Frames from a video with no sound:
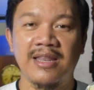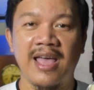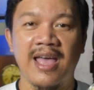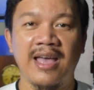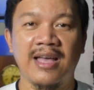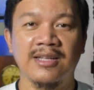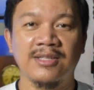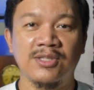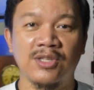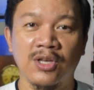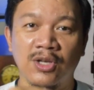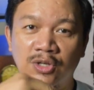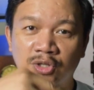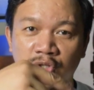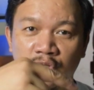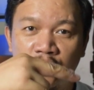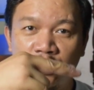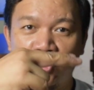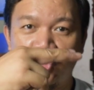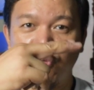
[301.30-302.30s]
hands
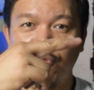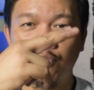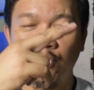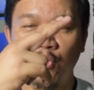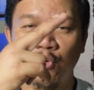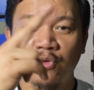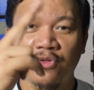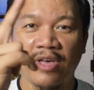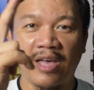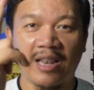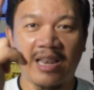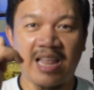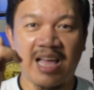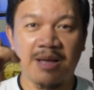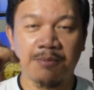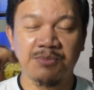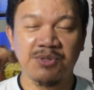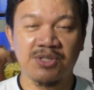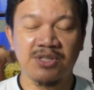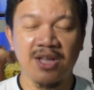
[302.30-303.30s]
to view the
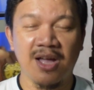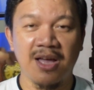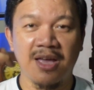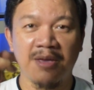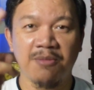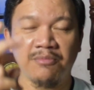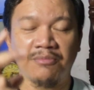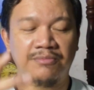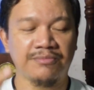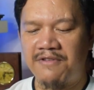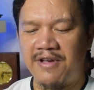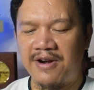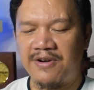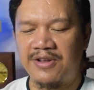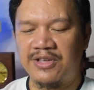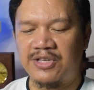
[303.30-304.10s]
elapsed time. Very